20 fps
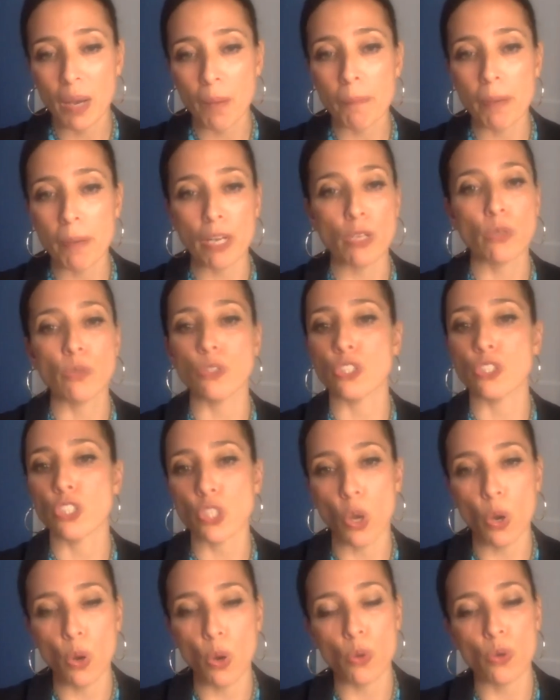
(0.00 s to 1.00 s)
but who's
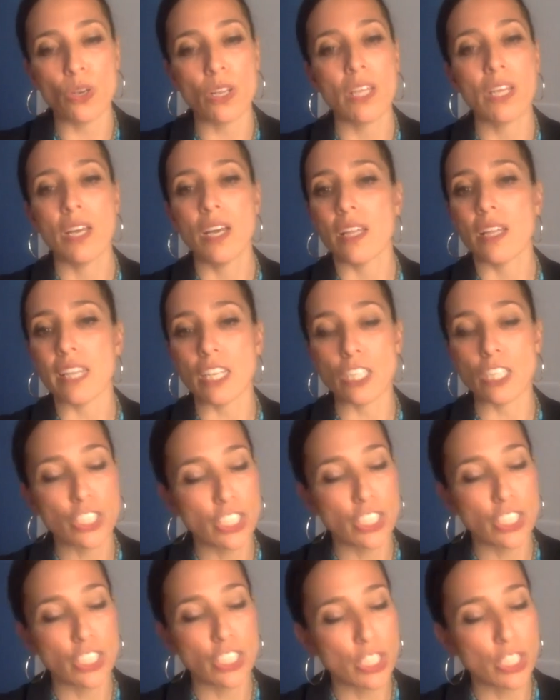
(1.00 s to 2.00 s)
shown that
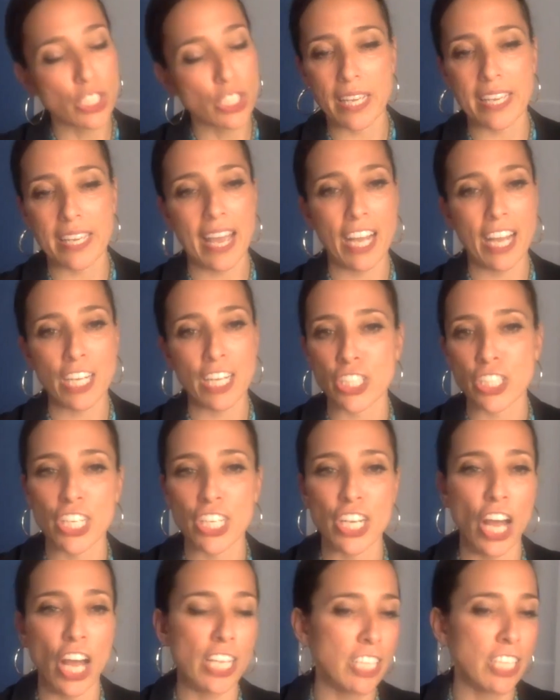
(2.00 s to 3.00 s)
she will take action
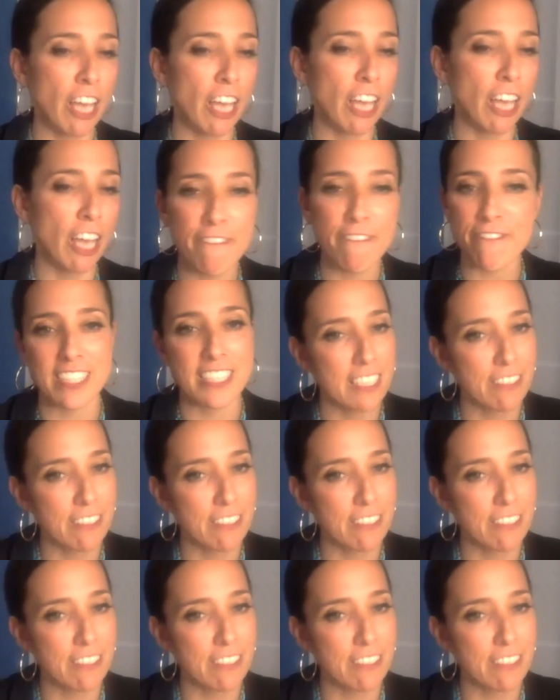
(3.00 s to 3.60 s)
on tough fights,